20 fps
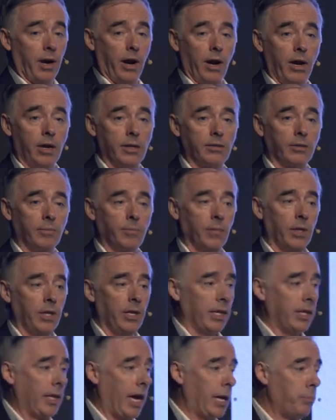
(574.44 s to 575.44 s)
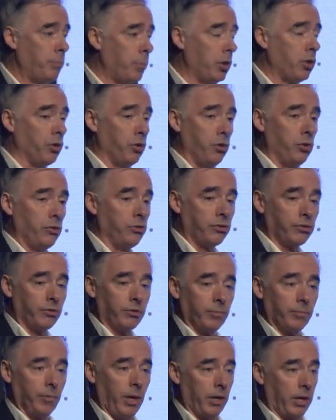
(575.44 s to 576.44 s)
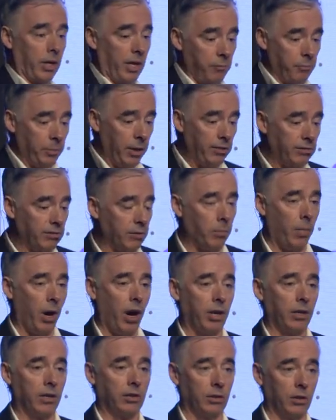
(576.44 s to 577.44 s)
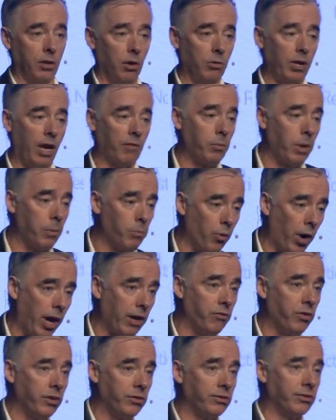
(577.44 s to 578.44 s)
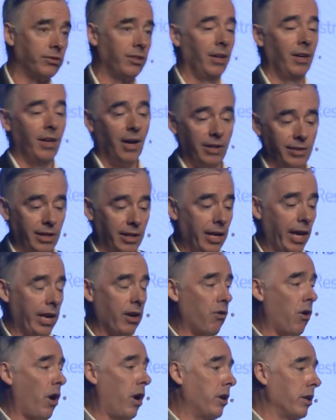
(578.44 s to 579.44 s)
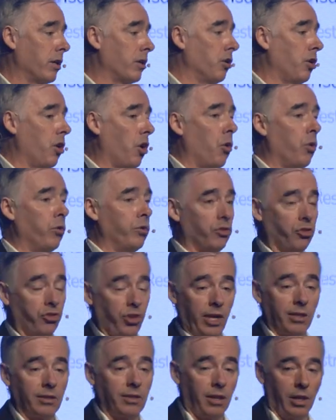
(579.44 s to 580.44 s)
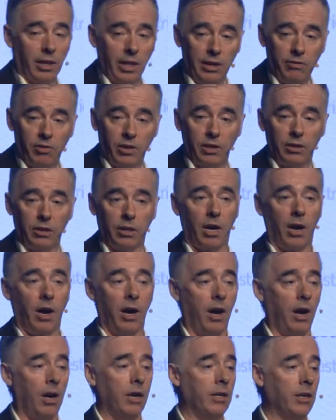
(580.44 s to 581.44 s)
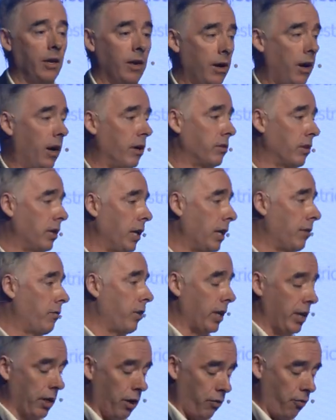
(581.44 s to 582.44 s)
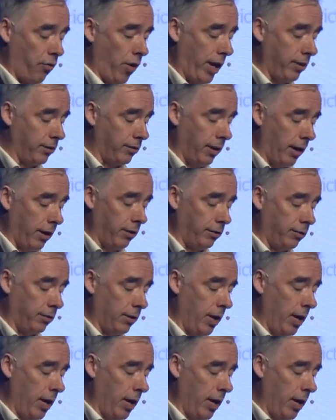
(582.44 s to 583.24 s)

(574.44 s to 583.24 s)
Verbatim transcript: card it can't be used i can have peace of mind i can go and have my breakfast and then later on i can go and check that i leave it in the car or that i leave it in a friend's house